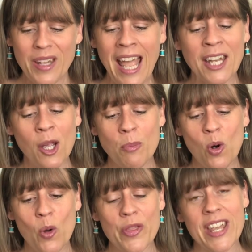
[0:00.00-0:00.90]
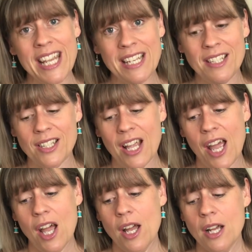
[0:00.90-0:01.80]
And I bought these
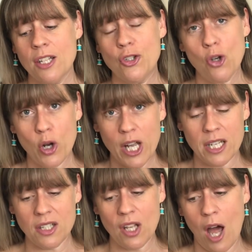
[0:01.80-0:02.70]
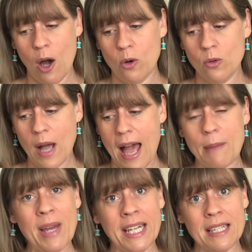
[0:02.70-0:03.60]
jogger style,
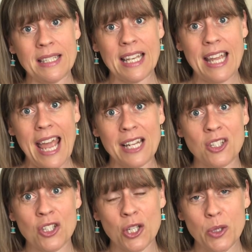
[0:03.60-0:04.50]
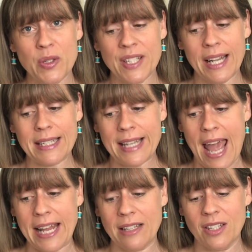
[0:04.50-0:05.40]
um, and it's the
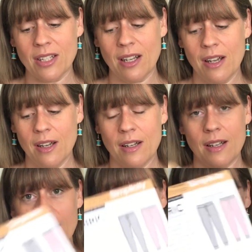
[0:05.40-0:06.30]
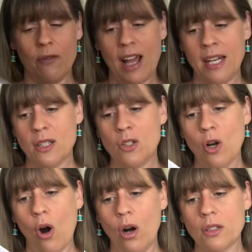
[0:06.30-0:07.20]
8268. And it's
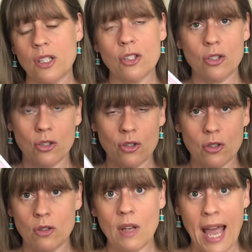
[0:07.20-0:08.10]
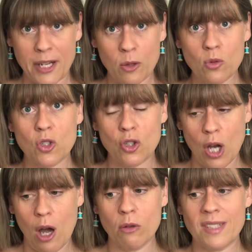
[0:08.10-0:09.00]
got adults,
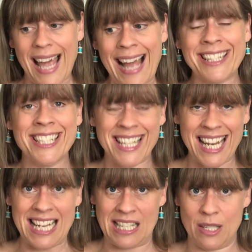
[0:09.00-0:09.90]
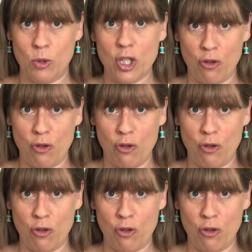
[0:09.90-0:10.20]
childs and teens, which I